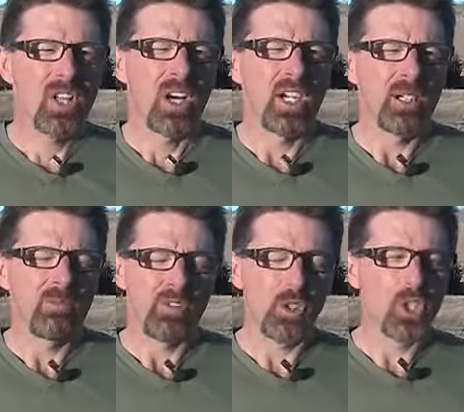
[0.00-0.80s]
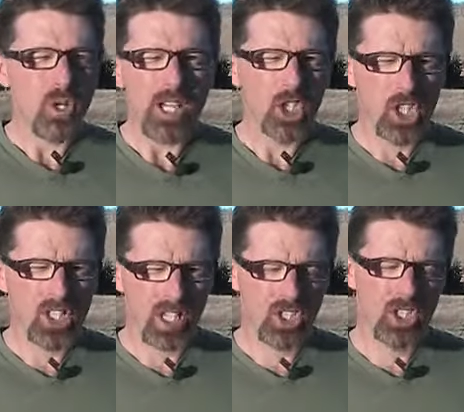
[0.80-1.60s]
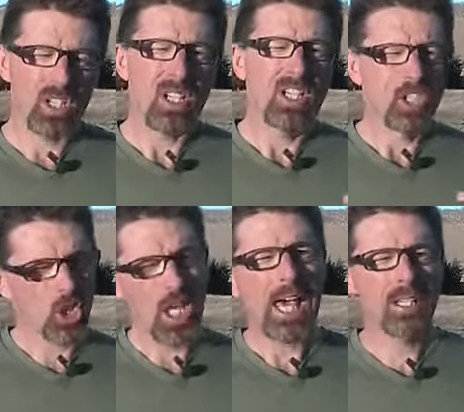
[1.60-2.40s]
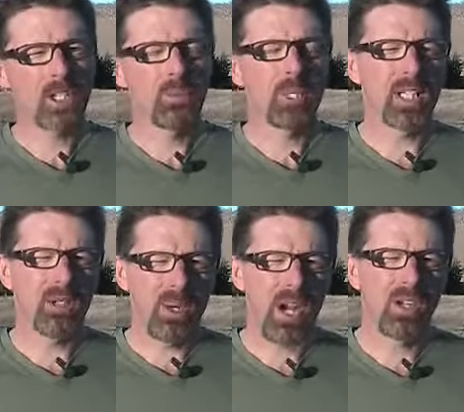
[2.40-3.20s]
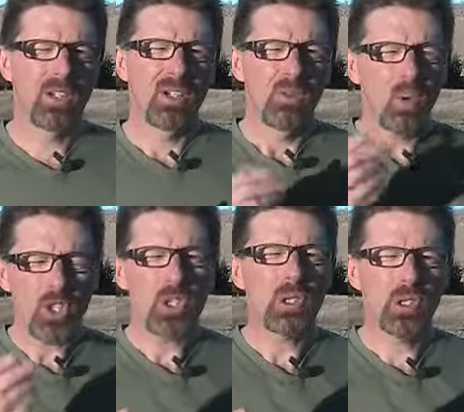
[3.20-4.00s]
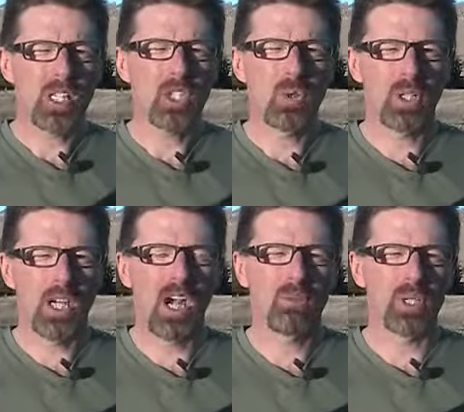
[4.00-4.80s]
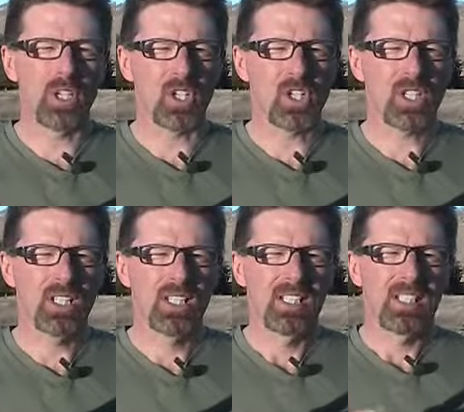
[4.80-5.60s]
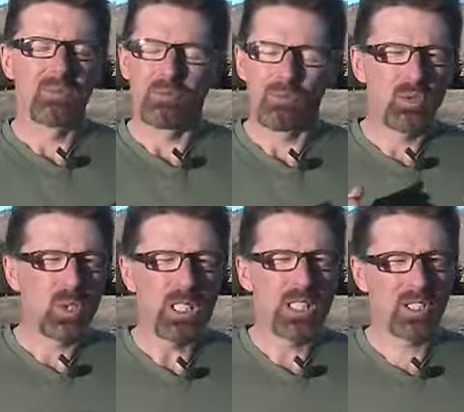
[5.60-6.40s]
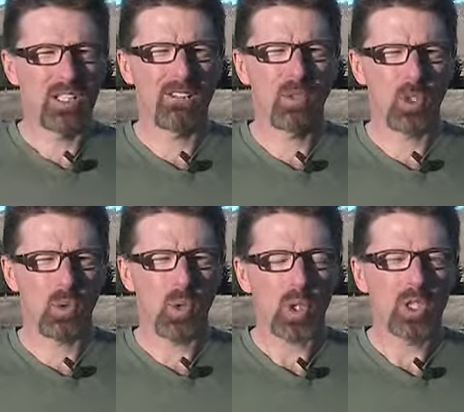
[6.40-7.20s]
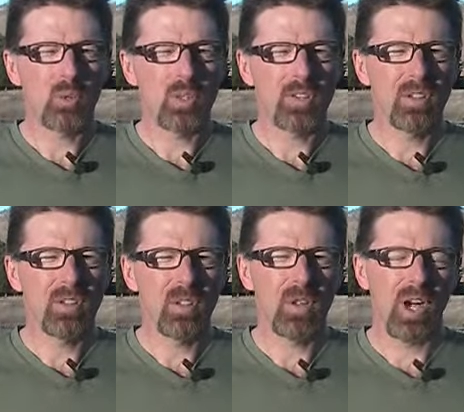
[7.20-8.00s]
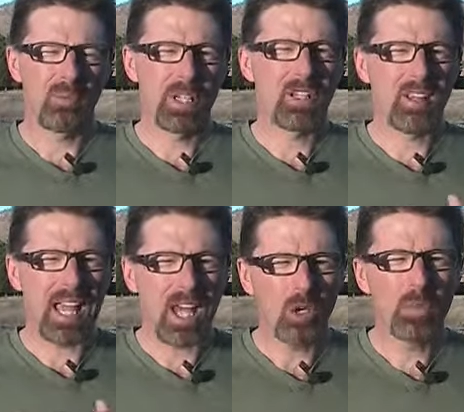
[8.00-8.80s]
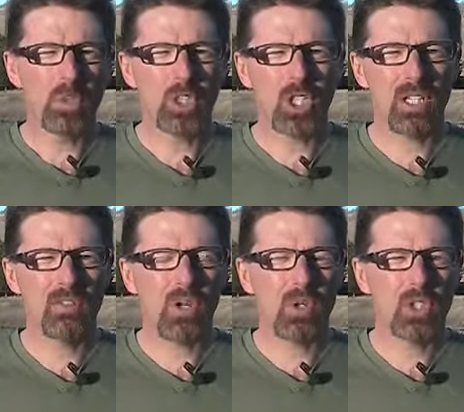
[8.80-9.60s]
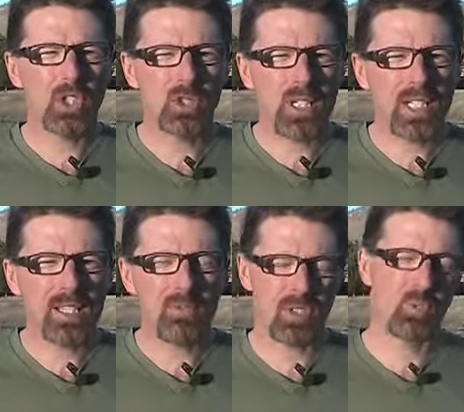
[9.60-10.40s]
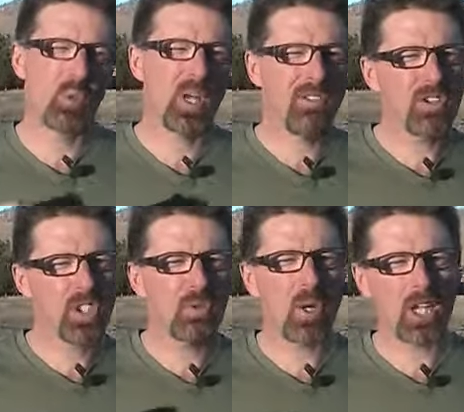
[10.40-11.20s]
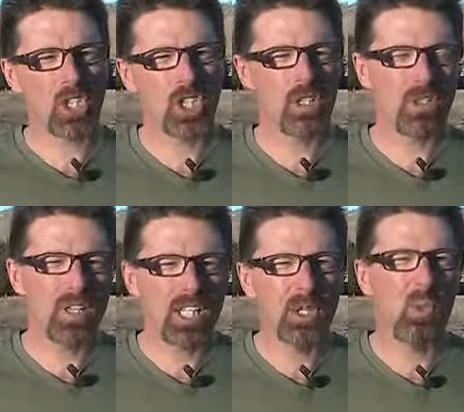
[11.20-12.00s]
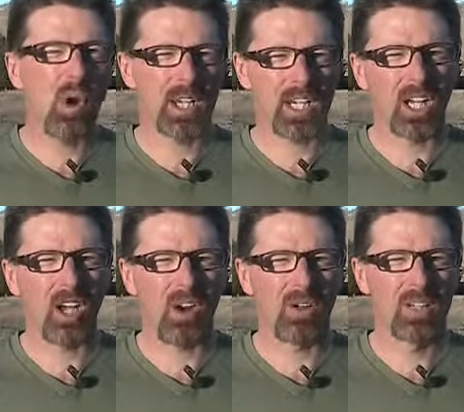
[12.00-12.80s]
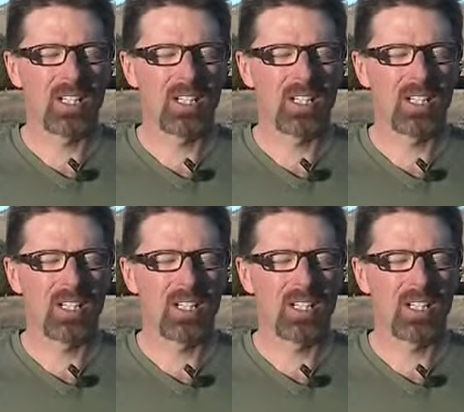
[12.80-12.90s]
um, for a strategy session to chat a little bit about what you're looking to accomplish. I'm really looking forward to working with you. I'm here to help you achieve those dreams in whatever direction you think you want to go.